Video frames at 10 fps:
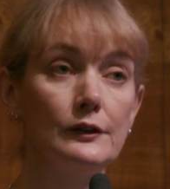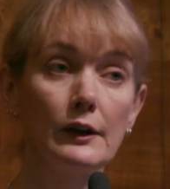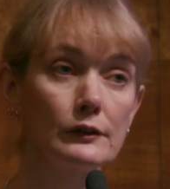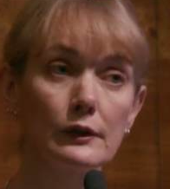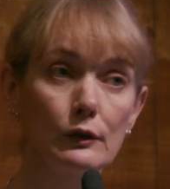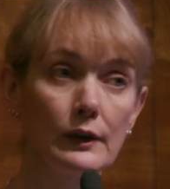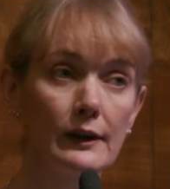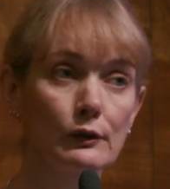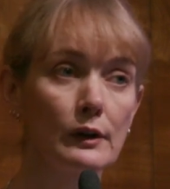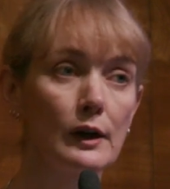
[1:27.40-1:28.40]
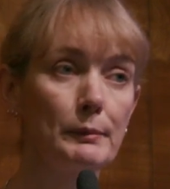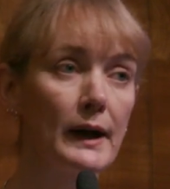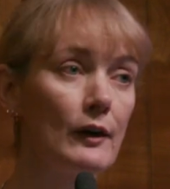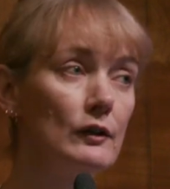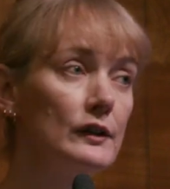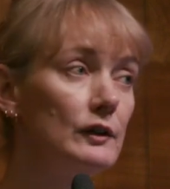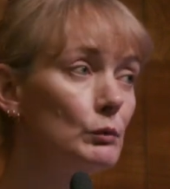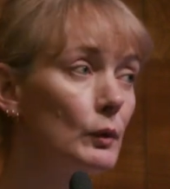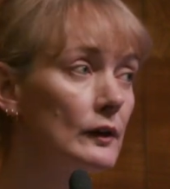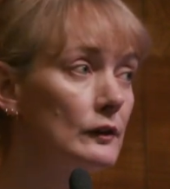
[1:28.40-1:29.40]
doesn't go to his or her parents
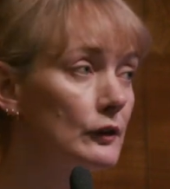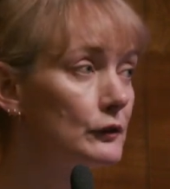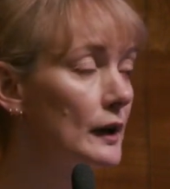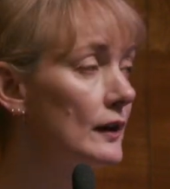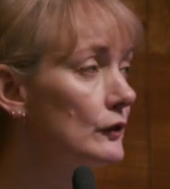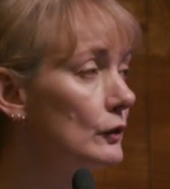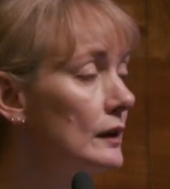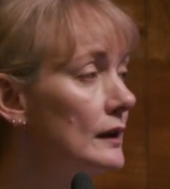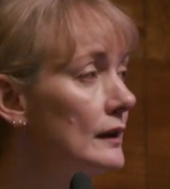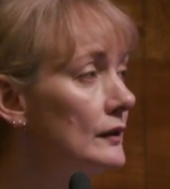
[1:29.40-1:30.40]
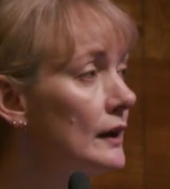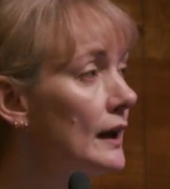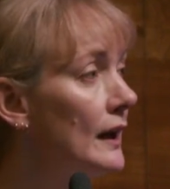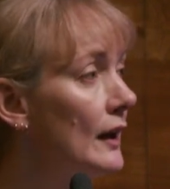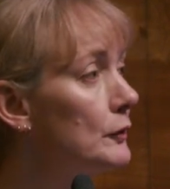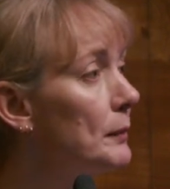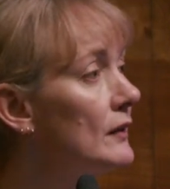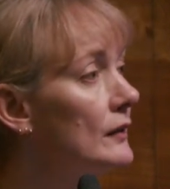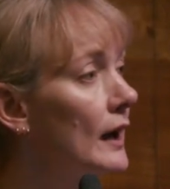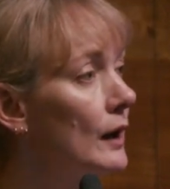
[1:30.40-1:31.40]
even when distressed or hurt, and
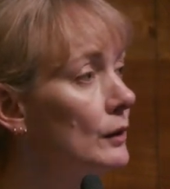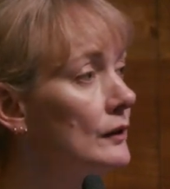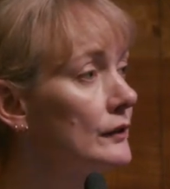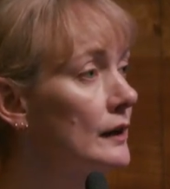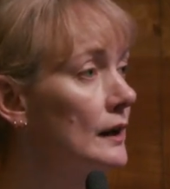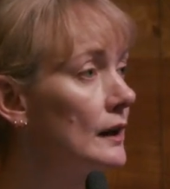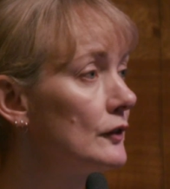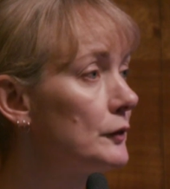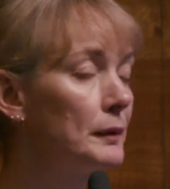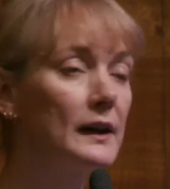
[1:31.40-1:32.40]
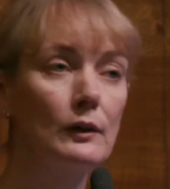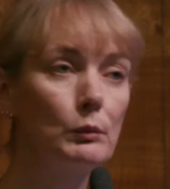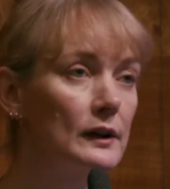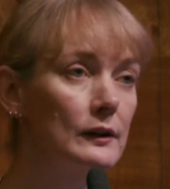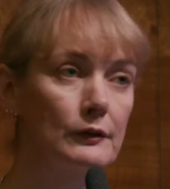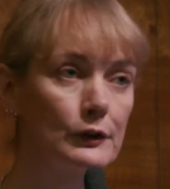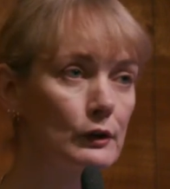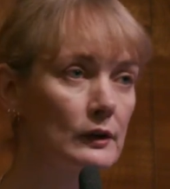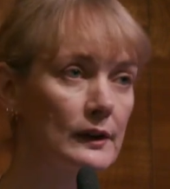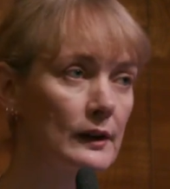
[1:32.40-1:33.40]
spends hours spinning the wheels of a
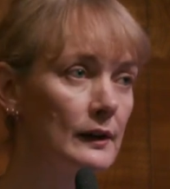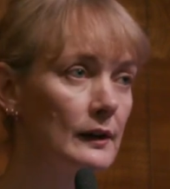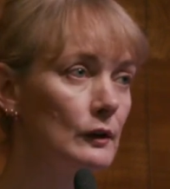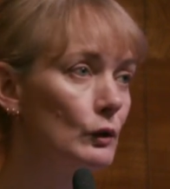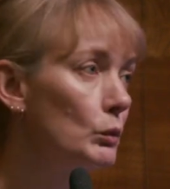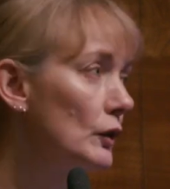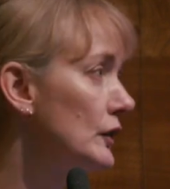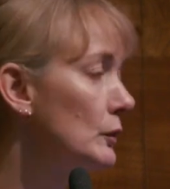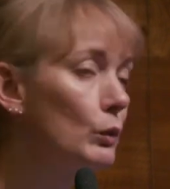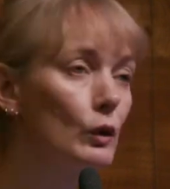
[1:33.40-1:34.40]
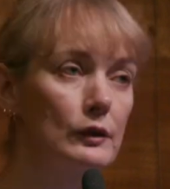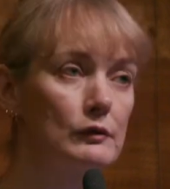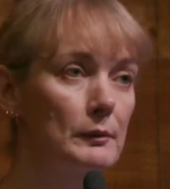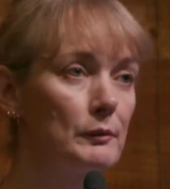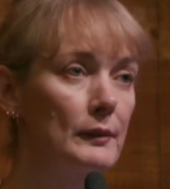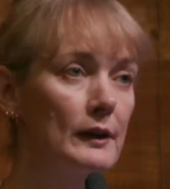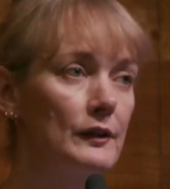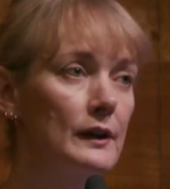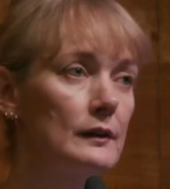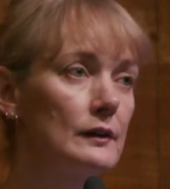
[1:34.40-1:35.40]
toy car or watching water drip from their
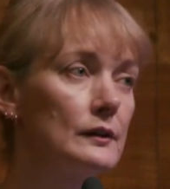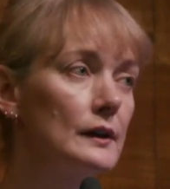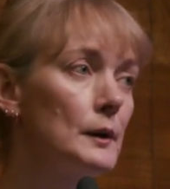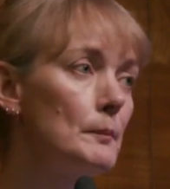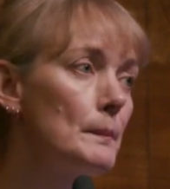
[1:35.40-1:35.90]
fingers,